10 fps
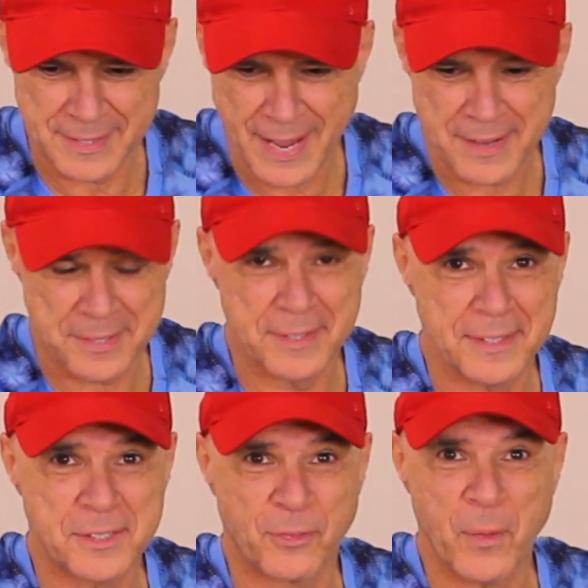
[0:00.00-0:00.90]
has a
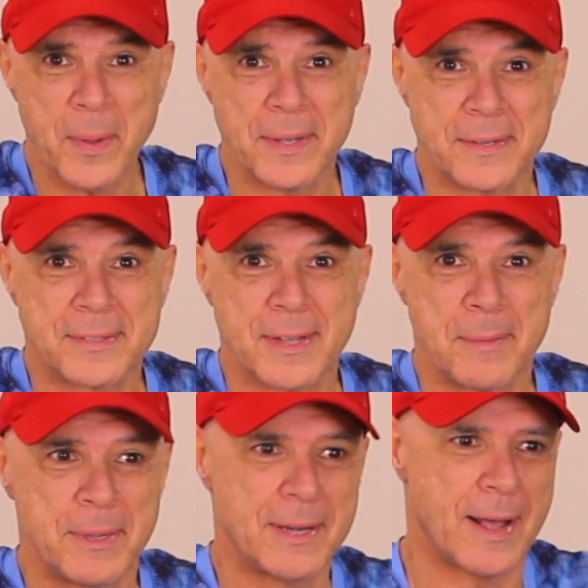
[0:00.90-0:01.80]
nice voice. I
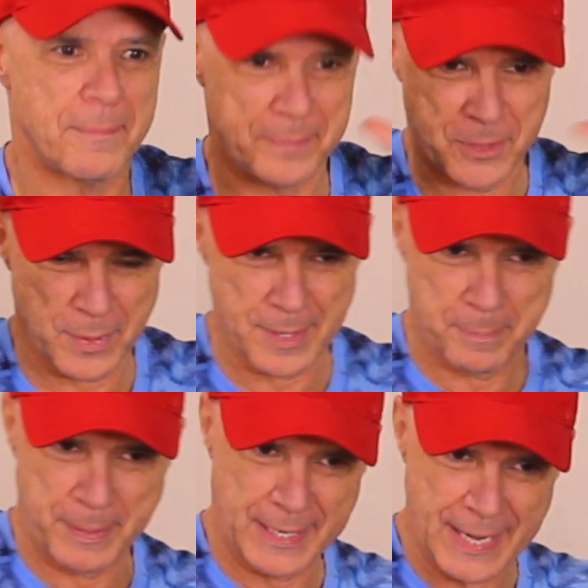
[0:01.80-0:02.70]
mean, I'm trying to
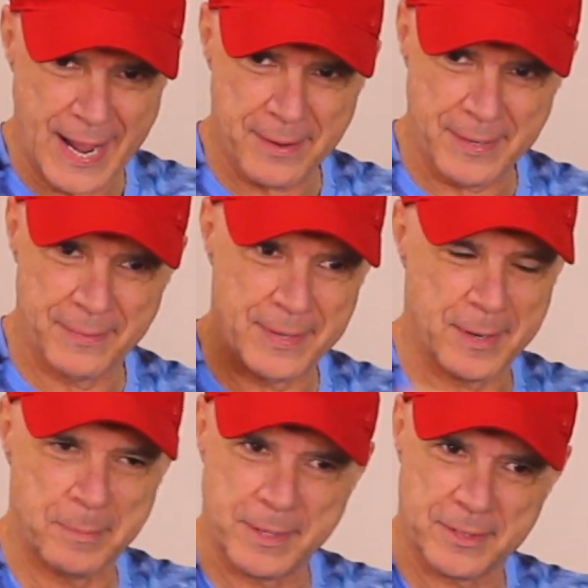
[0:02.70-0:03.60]
pick it out in
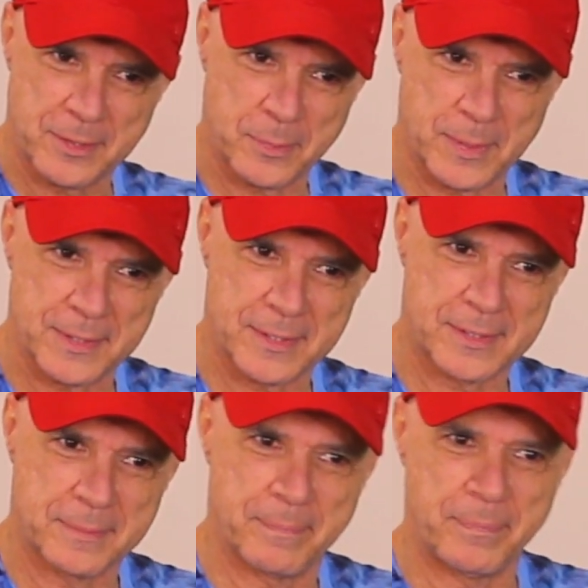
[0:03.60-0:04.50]
there because there was,